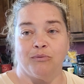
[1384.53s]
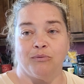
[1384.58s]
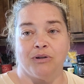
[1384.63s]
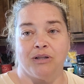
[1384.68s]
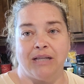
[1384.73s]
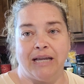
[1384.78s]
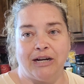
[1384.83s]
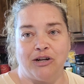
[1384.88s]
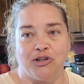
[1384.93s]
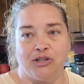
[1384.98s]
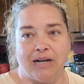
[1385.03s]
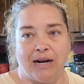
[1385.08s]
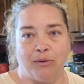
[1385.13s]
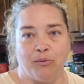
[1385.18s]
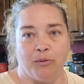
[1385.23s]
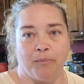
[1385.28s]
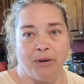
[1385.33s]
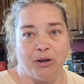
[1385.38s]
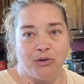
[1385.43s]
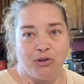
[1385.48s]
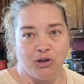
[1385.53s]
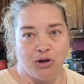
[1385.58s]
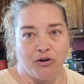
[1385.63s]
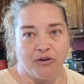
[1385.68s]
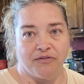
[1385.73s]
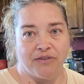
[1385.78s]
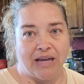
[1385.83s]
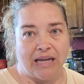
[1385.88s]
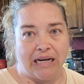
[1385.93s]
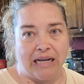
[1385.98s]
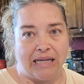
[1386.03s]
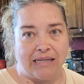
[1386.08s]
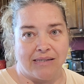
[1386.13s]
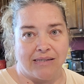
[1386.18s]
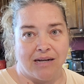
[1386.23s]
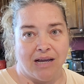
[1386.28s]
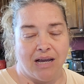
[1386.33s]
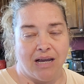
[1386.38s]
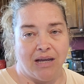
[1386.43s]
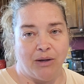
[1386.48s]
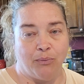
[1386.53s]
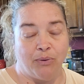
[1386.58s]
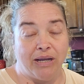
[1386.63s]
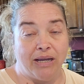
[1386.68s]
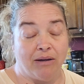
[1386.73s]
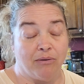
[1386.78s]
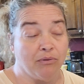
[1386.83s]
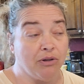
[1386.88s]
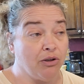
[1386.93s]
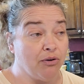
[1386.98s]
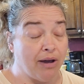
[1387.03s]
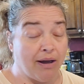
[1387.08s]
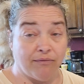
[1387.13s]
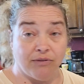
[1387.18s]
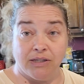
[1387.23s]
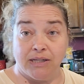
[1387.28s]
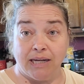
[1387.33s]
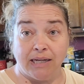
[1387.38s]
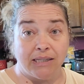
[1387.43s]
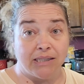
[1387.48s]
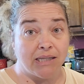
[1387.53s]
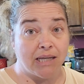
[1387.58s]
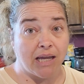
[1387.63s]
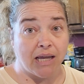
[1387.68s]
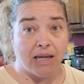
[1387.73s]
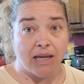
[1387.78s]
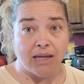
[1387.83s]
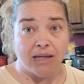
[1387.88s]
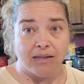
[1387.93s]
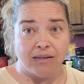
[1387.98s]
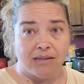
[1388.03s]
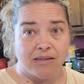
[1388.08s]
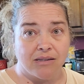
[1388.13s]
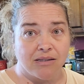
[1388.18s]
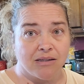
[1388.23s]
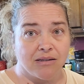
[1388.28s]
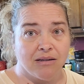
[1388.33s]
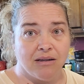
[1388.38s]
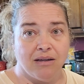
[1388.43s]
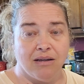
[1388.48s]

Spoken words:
Clarence and I were both certified last night. You have to take a test,